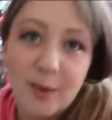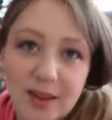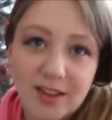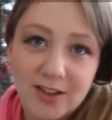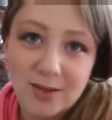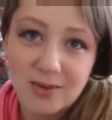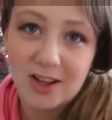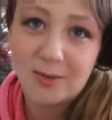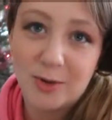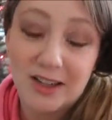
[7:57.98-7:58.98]
I thought she'd be a
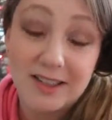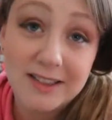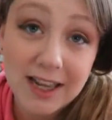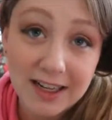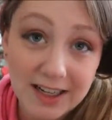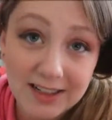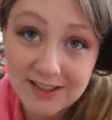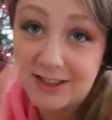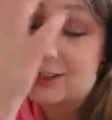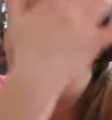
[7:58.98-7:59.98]
lot more excited
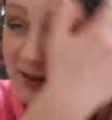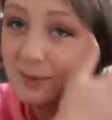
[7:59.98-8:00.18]
since she is